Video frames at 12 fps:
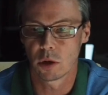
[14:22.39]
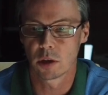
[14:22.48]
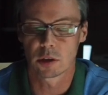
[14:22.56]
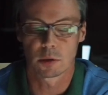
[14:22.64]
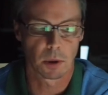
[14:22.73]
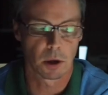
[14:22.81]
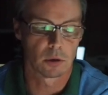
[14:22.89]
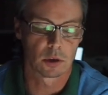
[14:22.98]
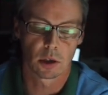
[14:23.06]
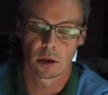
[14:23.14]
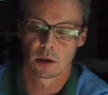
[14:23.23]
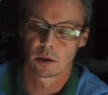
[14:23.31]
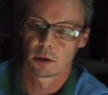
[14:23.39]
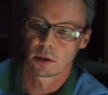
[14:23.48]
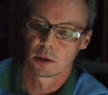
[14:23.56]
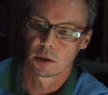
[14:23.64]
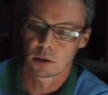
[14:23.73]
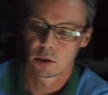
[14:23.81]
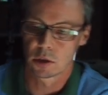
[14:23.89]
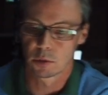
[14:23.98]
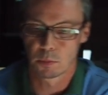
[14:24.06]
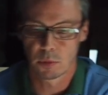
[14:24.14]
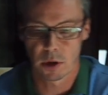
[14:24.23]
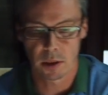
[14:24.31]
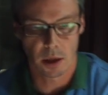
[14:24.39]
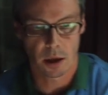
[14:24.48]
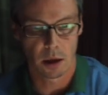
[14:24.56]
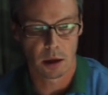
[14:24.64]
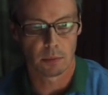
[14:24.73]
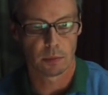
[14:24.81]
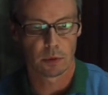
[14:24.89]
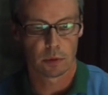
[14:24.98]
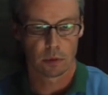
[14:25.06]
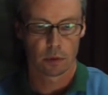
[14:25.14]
exposure. Just bring that up.